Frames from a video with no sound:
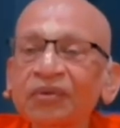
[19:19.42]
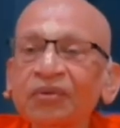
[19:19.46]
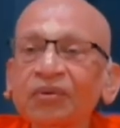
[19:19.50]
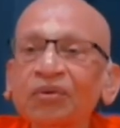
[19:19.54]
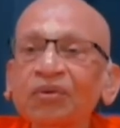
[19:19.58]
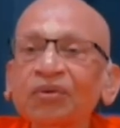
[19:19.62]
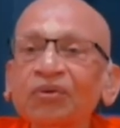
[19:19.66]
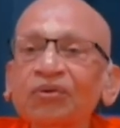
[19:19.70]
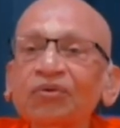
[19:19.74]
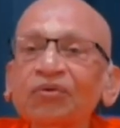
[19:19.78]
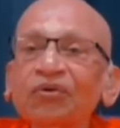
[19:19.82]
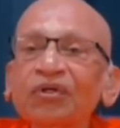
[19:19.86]

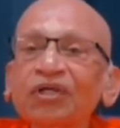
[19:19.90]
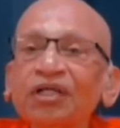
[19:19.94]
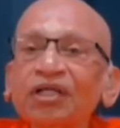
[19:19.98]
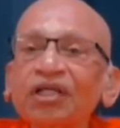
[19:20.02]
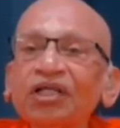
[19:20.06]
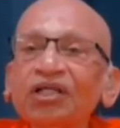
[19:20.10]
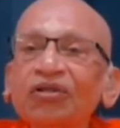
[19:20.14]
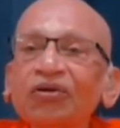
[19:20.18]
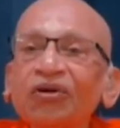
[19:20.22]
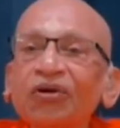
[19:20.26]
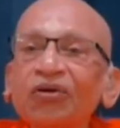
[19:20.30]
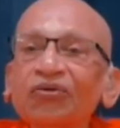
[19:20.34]
So it
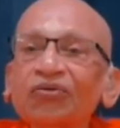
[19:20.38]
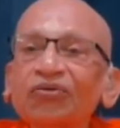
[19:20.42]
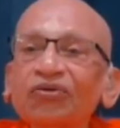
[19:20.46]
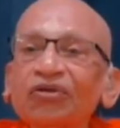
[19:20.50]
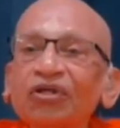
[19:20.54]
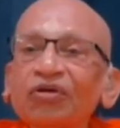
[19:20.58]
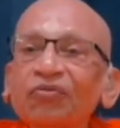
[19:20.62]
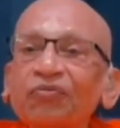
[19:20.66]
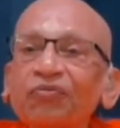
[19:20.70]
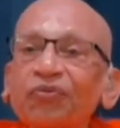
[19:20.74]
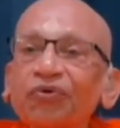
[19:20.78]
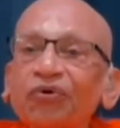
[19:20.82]
is
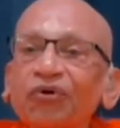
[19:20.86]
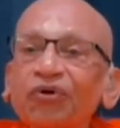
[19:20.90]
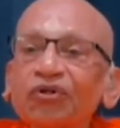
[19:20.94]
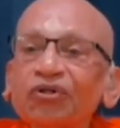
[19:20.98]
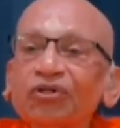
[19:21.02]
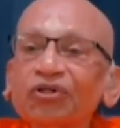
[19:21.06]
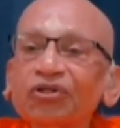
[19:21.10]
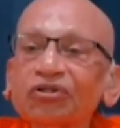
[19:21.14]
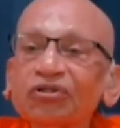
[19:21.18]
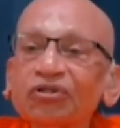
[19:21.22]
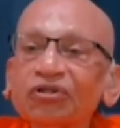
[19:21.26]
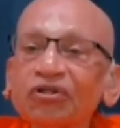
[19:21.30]
also a
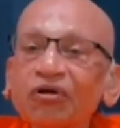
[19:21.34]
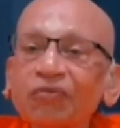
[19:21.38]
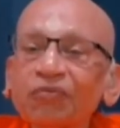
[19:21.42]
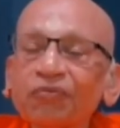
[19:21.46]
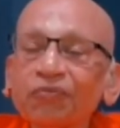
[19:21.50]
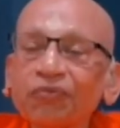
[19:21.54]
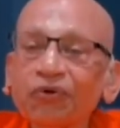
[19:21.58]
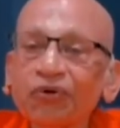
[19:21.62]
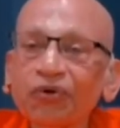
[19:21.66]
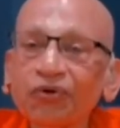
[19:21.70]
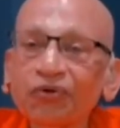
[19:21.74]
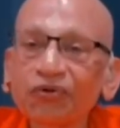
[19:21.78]
process of
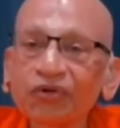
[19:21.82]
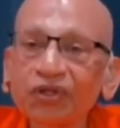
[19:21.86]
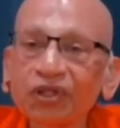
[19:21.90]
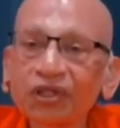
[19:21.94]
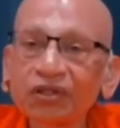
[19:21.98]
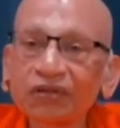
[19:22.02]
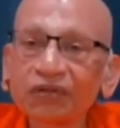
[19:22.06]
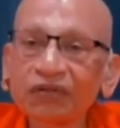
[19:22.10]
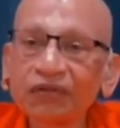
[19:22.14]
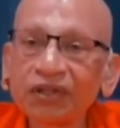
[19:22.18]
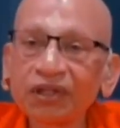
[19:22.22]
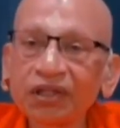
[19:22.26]

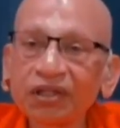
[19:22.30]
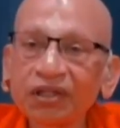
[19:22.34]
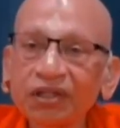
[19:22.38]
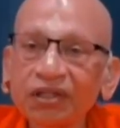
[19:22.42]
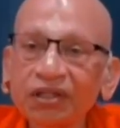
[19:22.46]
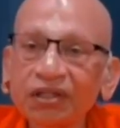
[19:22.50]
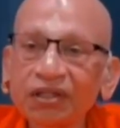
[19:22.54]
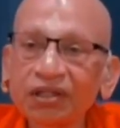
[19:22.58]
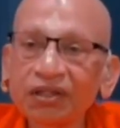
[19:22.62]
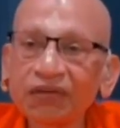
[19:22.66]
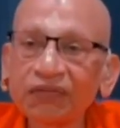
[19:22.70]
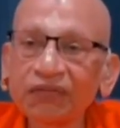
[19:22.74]
progressively
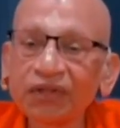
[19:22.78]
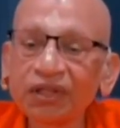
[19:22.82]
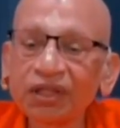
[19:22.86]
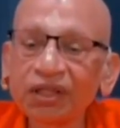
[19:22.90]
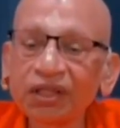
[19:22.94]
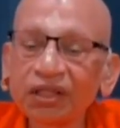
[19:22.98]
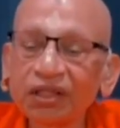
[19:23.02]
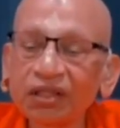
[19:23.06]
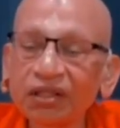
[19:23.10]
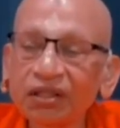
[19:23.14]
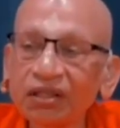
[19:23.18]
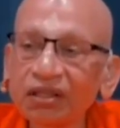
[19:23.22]

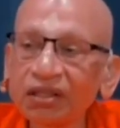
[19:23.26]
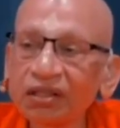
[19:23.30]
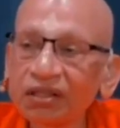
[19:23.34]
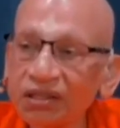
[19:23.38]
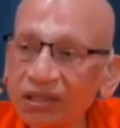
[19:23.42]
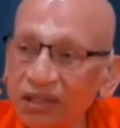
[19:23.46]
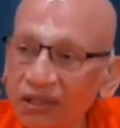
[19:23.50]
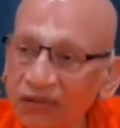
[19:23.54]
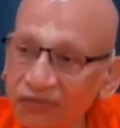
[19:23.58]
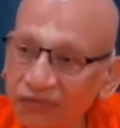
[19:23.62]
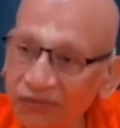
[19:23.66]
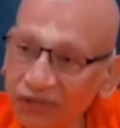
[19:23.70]
discovering inner
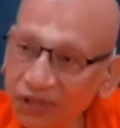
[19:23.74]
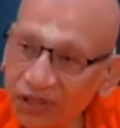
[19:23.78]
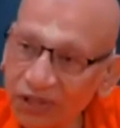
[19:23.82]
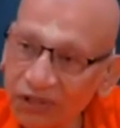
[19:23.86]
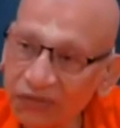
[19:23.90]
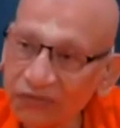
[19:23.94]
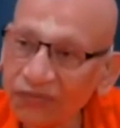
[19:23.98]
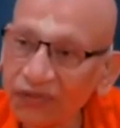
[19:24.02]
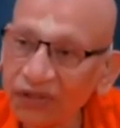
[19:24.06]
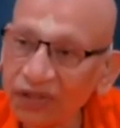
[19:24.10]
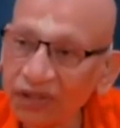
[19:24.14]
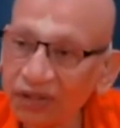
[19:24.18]

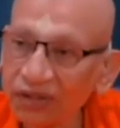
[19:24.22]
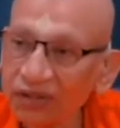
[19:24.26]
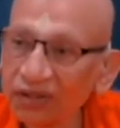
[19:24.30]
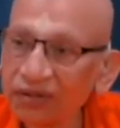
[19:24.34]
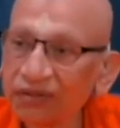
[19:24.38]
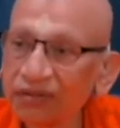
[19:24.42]
self-satisfaction.